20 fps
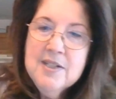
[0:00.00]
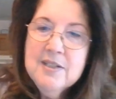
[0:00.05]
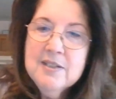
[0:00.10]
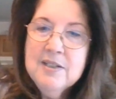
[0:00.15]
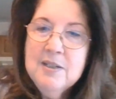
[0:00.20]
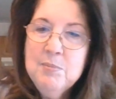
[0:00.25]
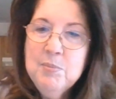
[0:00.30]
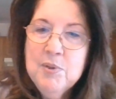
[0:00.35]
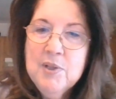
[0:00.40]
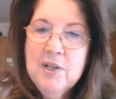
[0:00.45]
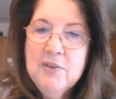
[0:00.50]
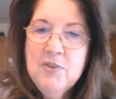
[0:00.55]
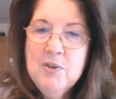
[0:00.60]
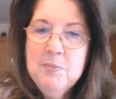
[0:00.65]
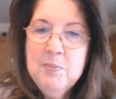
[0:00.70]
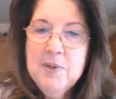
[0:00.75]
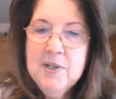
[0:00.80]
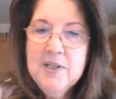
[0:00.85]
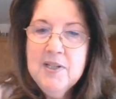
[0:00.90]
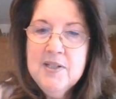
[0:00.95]
And I put
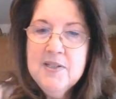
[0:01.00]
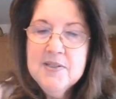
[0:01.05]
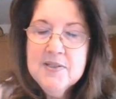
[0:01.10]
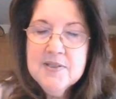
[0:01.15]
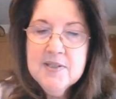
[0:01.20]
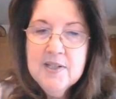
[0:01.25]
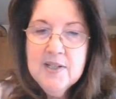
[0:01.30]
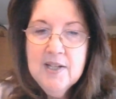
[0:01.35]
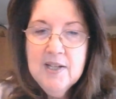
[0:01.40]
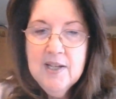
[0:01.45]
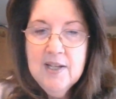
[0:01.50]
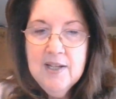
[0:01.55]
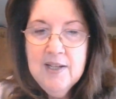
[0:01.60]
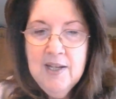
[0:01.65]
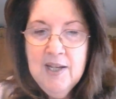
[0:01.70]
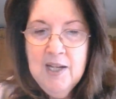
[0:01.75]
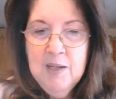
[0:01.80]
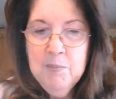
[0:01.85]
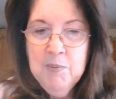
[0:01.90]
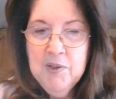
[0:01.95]
everybody's
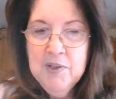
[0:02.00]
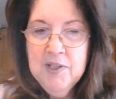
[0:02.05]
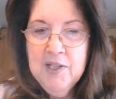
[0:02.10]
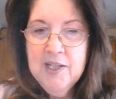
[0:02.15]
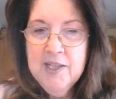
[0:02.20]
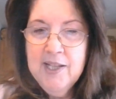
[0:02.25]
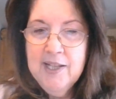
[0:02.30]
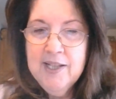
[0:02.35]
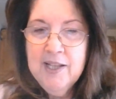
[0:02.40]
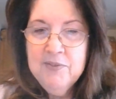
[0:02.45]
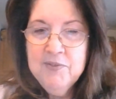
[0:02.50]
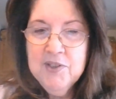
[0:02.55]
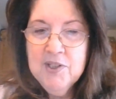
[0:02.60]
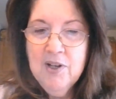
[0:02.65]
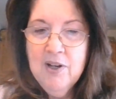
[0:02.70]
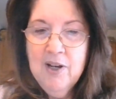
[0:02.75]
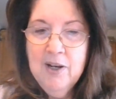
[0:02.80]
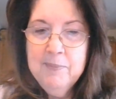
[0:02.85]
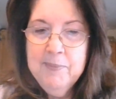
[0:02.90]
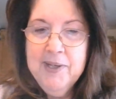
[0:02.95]
name on there that left a
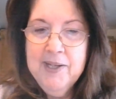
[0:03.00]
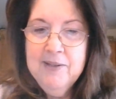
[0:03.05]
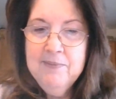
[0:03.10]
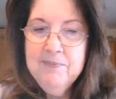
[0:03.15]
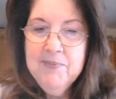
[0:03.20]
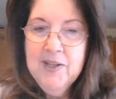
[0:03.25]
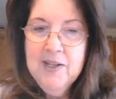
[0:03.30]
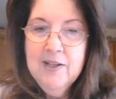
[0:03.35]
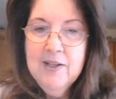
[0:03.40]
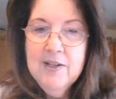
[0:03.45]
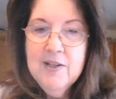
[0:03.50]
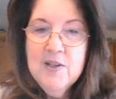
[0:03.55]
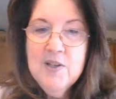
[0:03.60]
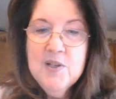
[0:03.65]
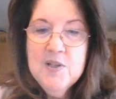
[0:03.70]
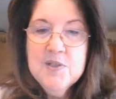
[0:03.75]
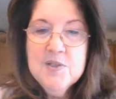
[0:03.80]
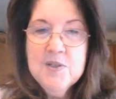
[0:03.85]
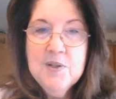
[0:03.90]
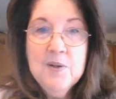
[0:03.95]
comment.
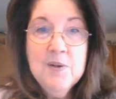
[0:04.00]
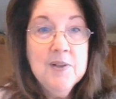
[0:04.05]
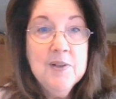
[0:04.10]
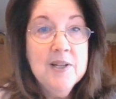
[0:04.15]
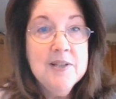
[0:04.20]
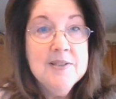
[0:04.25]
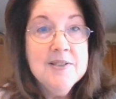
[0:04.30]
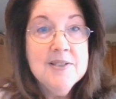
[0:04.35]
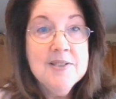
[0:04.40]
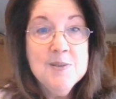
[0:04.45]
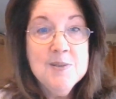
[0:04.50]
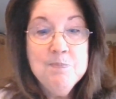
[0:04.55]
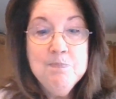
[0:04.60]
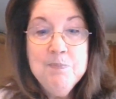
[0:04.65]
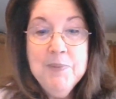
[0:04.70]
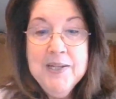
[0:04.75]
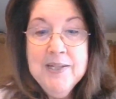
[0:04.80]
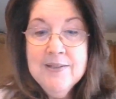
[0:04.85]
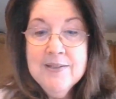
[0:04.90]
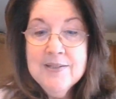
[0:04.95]
So let's
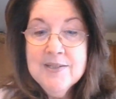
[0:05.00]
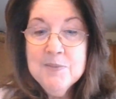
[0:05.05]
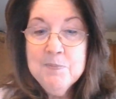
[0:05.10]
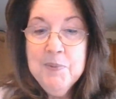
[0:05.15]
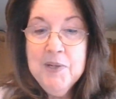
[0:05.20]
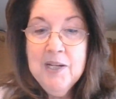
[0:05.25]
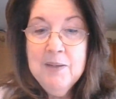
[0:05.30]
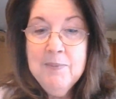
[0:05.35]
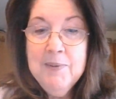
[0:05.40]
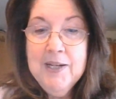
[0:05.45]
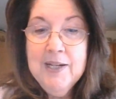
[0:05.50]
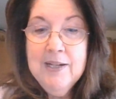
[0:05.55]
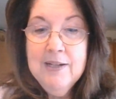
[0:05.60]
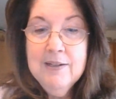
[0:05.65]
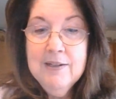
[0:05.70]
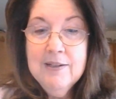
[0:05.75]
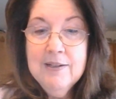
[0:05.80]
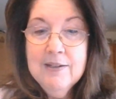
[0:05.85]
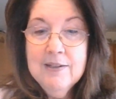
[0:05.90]
spin this baby.